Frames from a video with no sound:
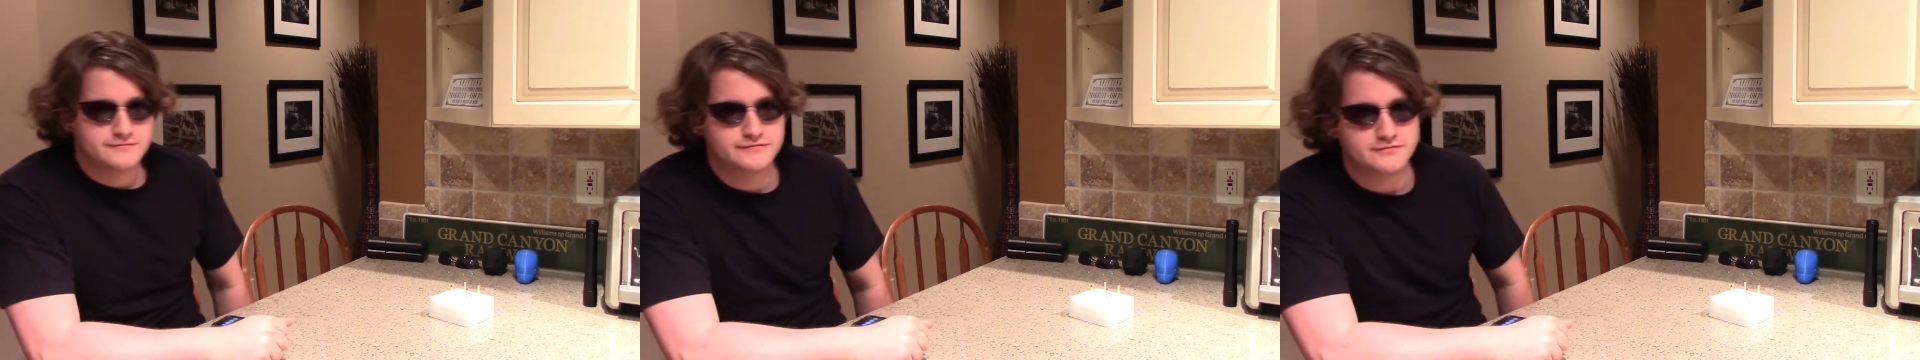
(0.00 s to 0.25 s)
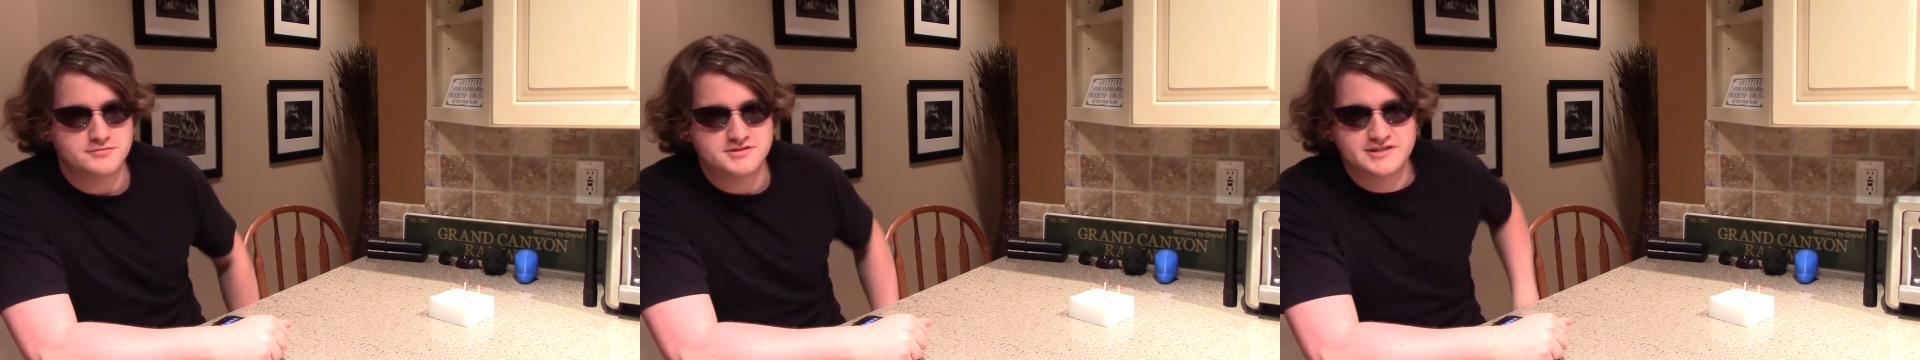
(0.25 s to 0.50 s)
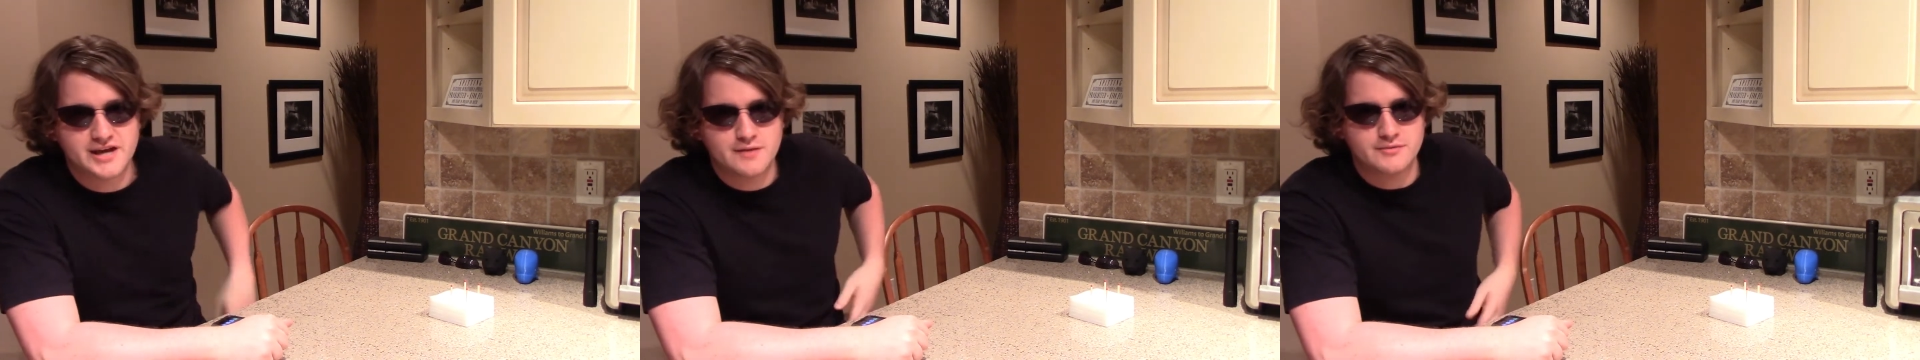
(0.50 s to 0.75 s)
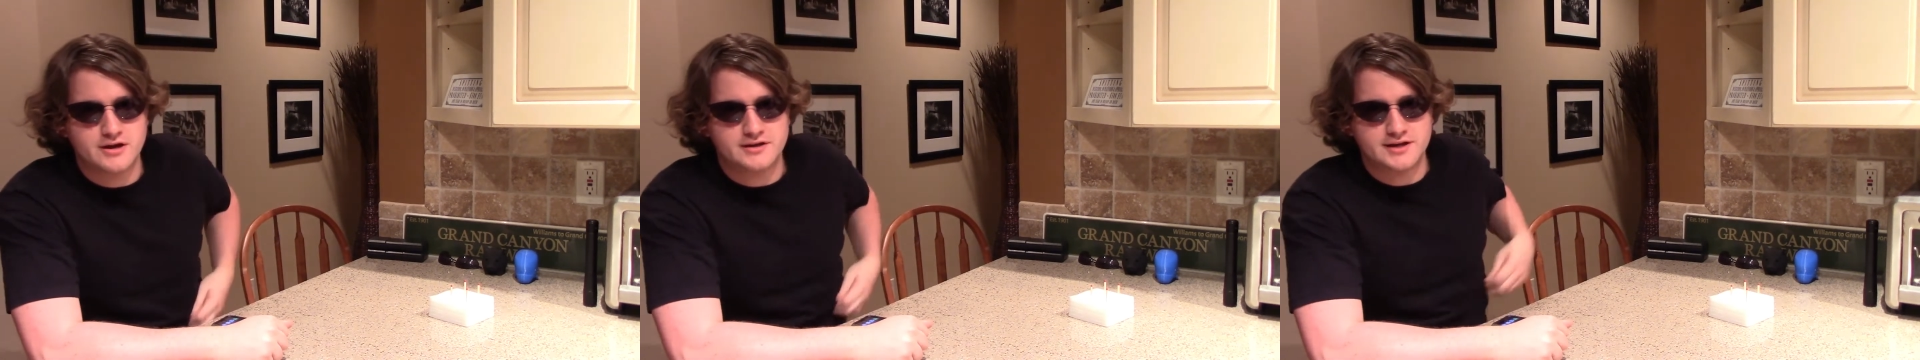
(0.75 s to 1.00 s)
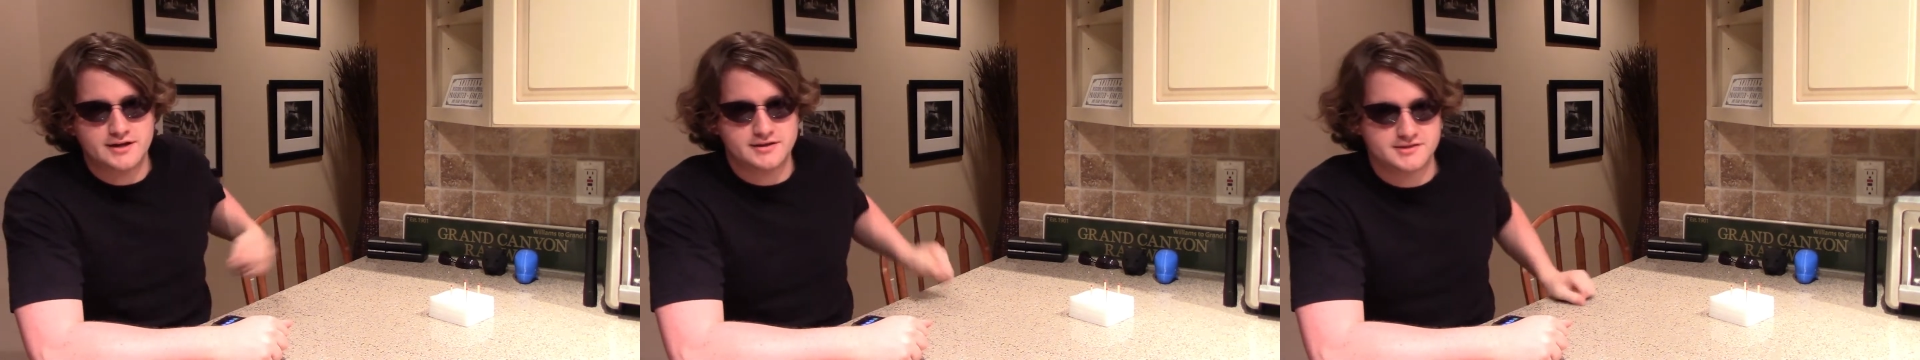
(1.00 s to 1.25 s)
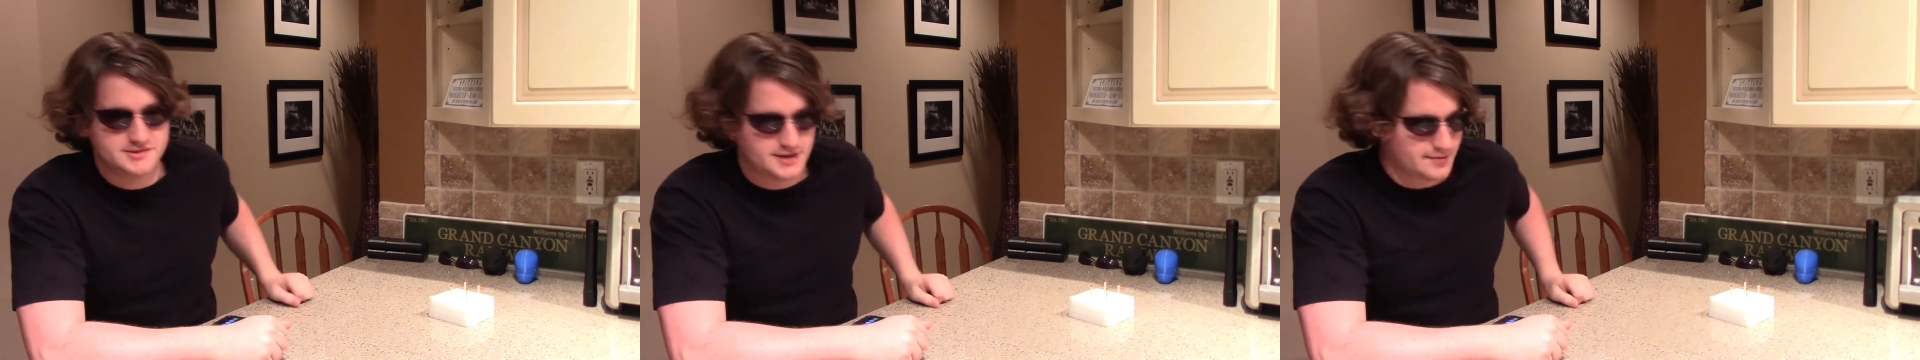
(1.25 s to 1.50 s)
Don't scare me like that
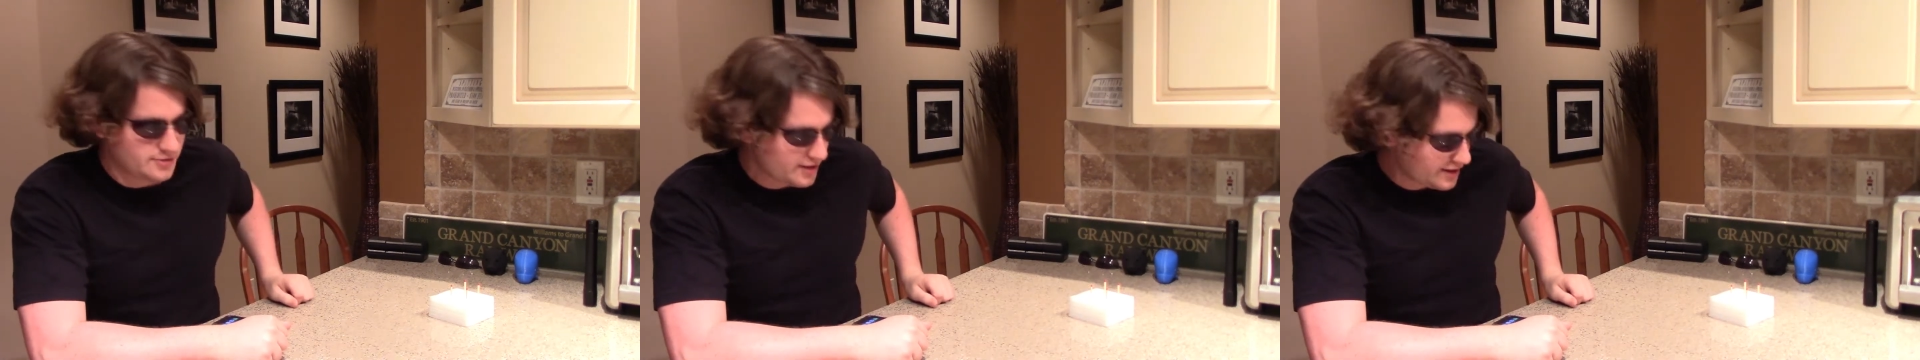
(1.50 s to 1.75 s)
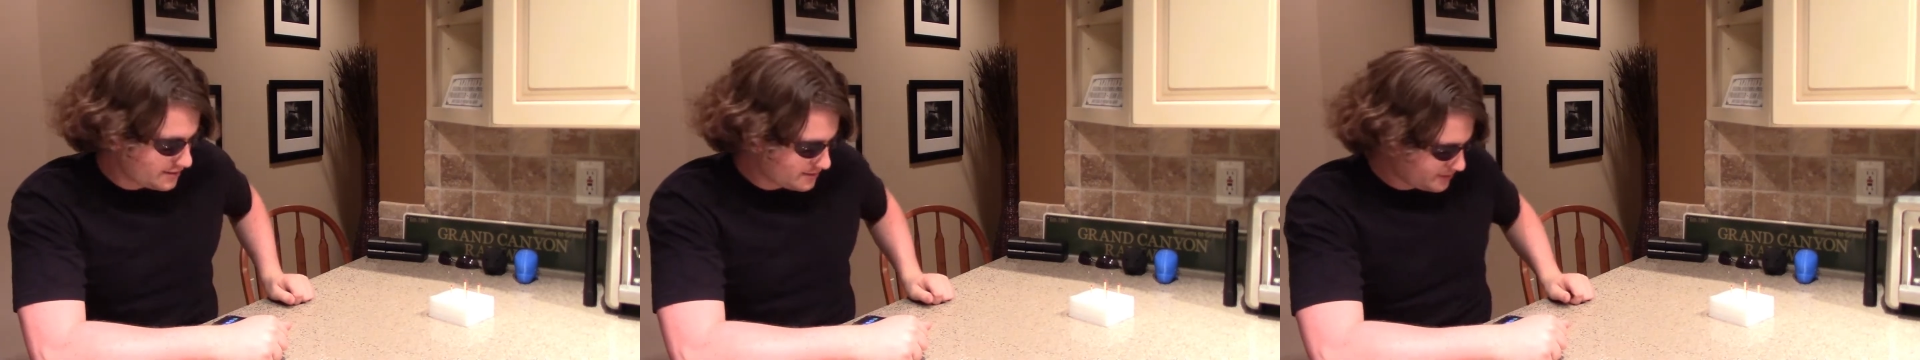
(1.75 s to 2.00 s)
next time, all right?